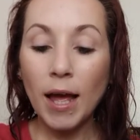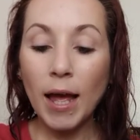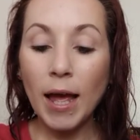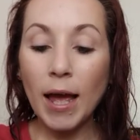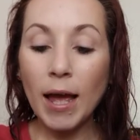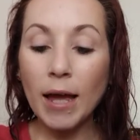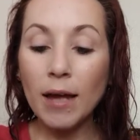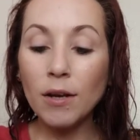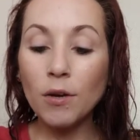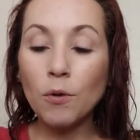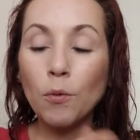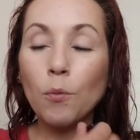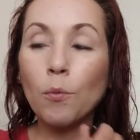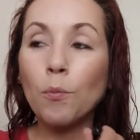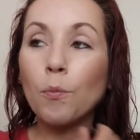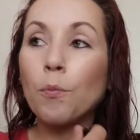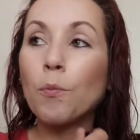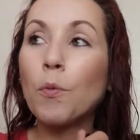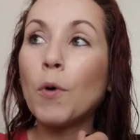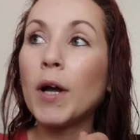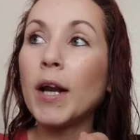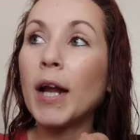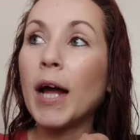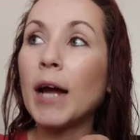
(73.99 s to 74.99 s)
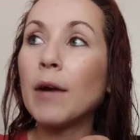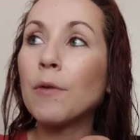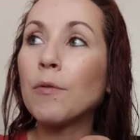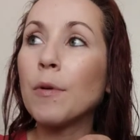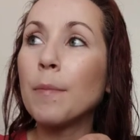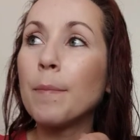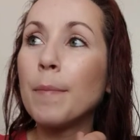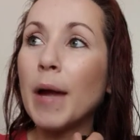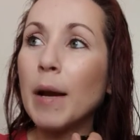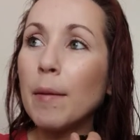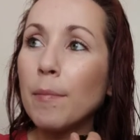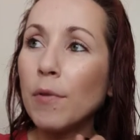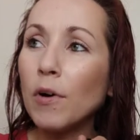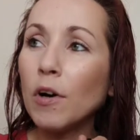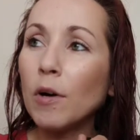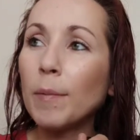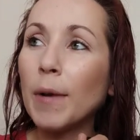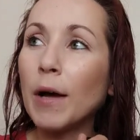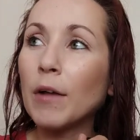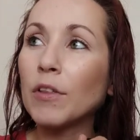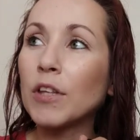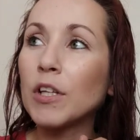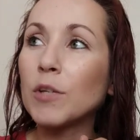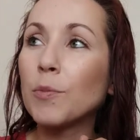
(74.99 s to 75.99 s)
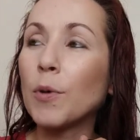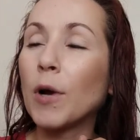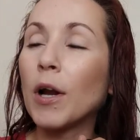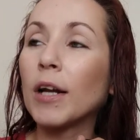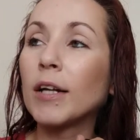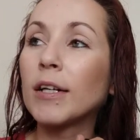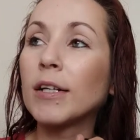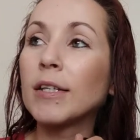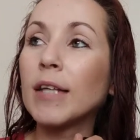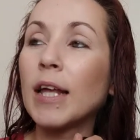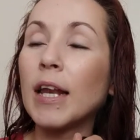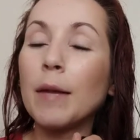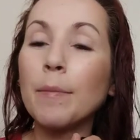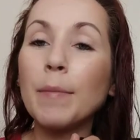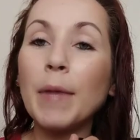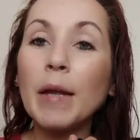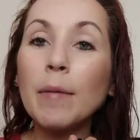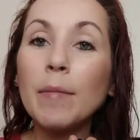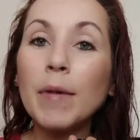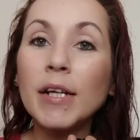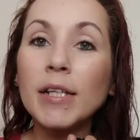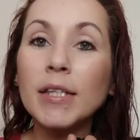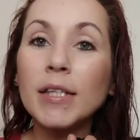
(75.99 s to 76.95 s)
And what I remember about this product is that it made my